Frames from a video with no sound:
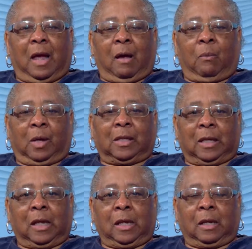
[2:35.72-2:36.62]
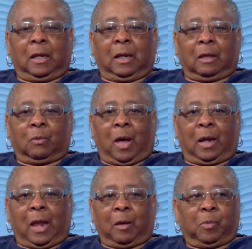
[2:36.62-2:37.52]
And what's in it, and that's why
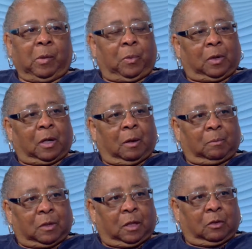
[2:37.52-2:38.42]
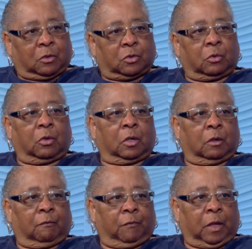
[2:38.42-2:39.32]
I like people to come see the tour,
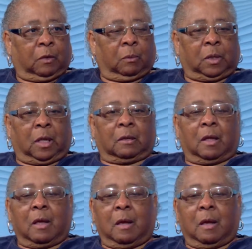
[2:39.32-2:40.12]
to visit with us,